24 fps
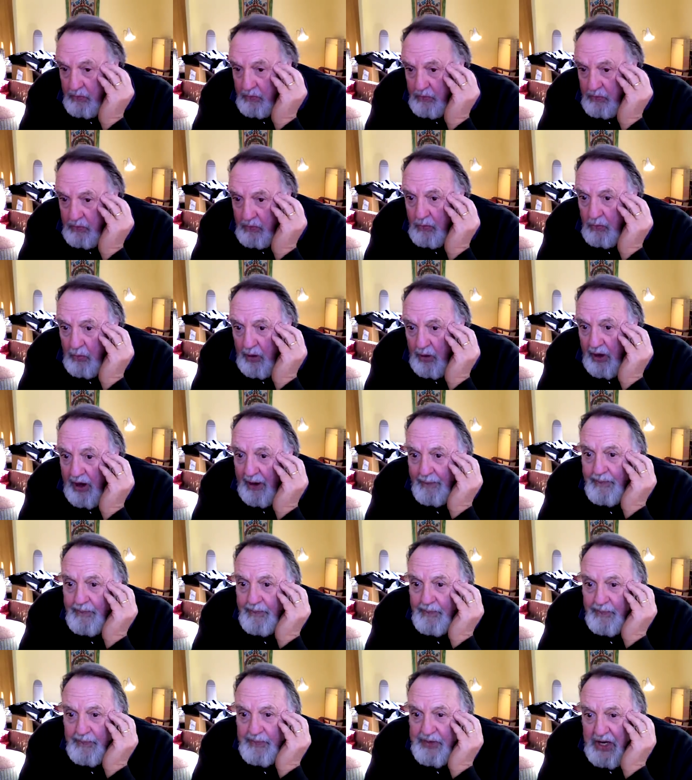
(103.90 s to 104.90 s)
went
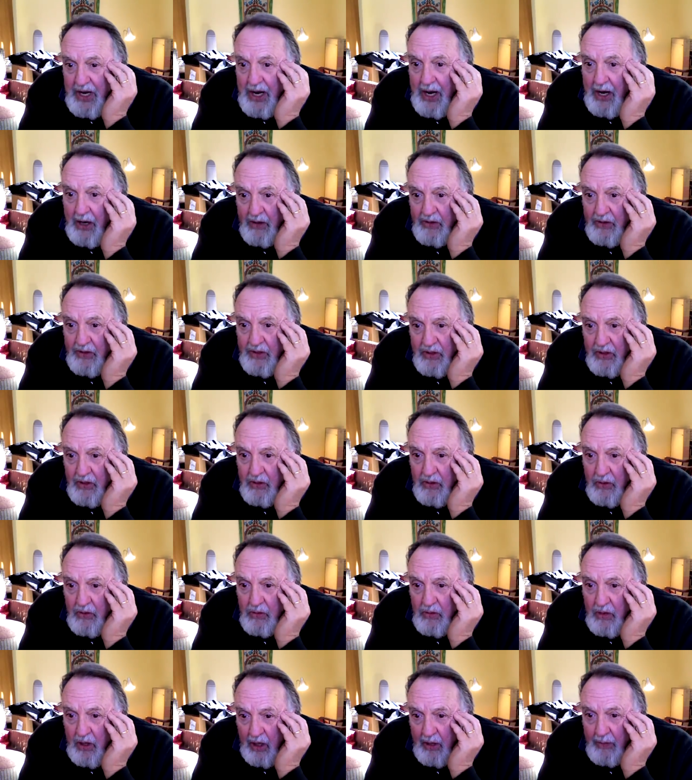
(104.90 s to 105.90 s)
up Town
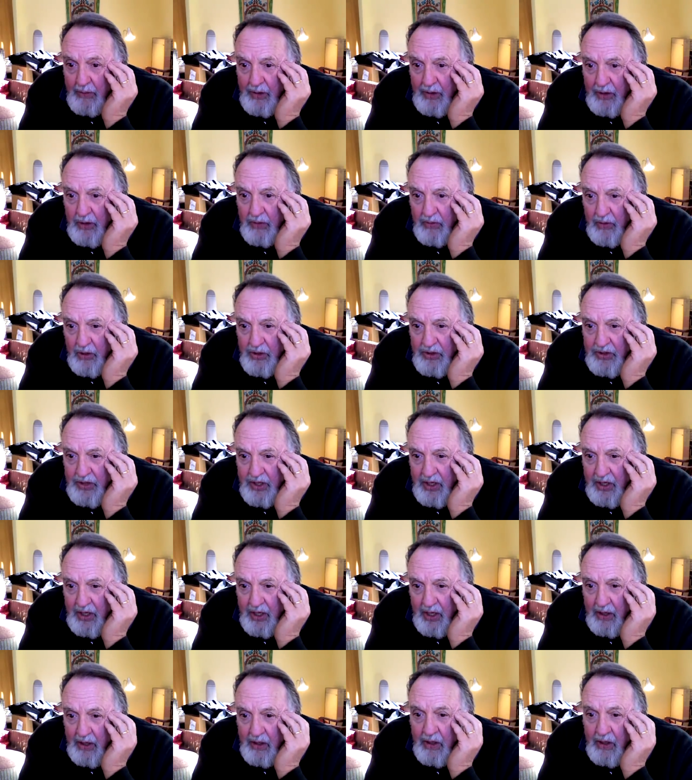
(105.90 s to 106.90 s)
to Columbia University,
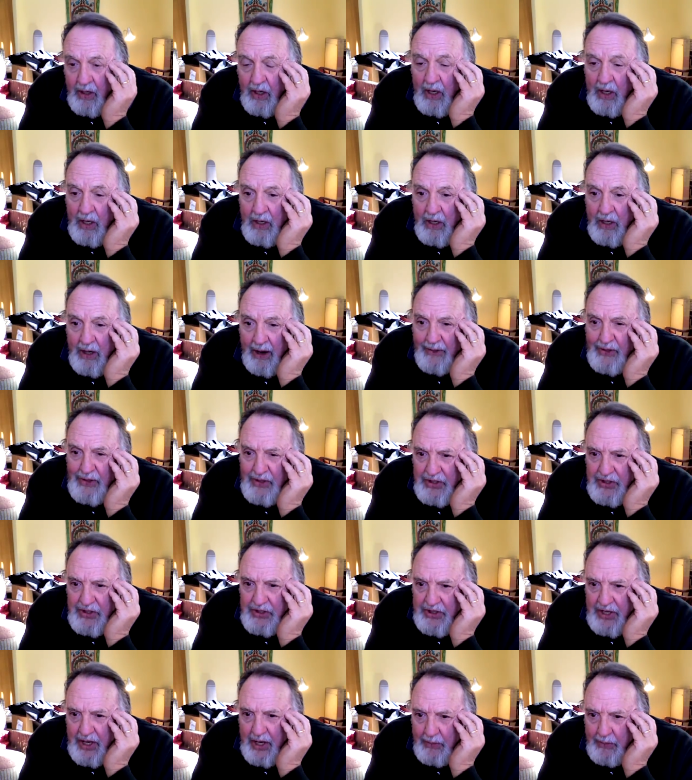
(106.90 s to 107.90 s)
and ever
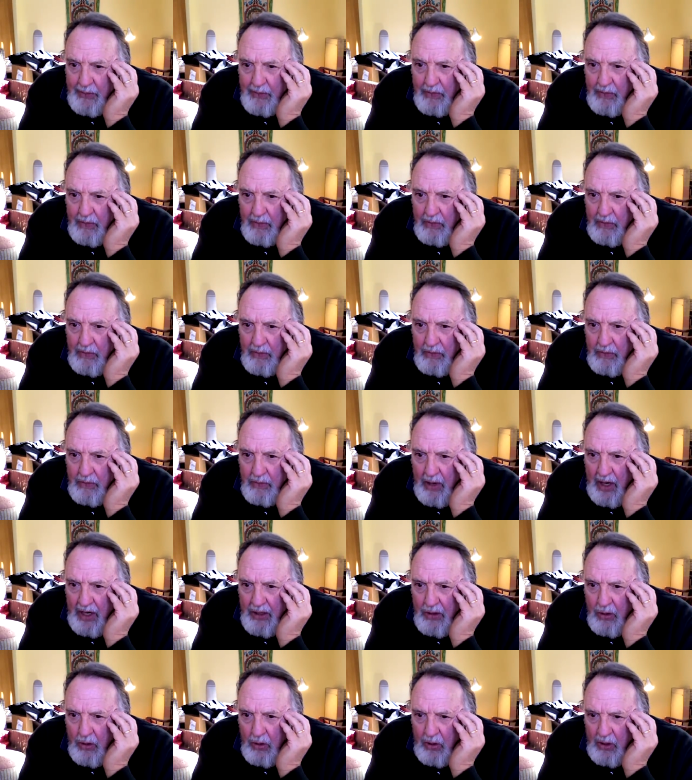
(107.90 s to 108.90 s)
since then, my
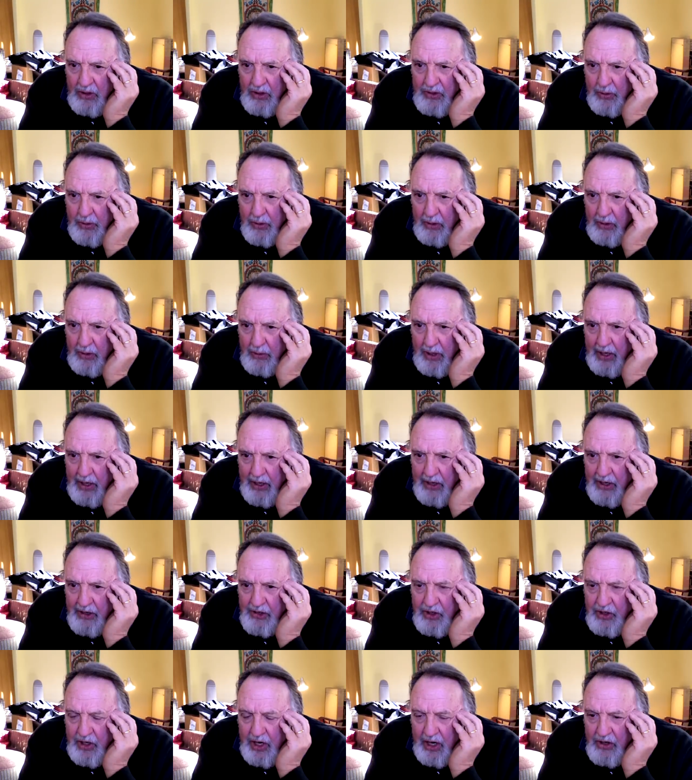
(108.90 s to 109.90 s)
goal has really been in
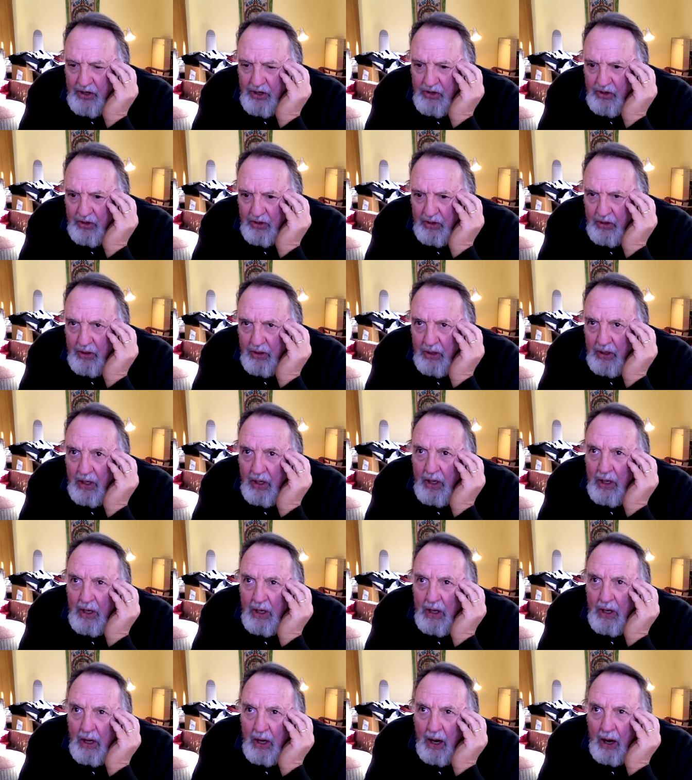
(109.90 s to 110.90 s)
education.
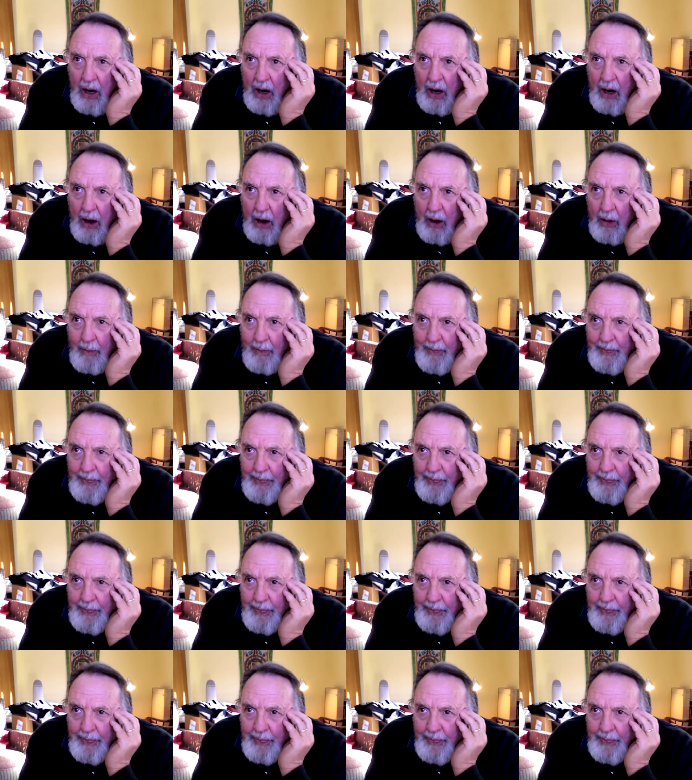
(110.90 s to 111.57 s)
Um,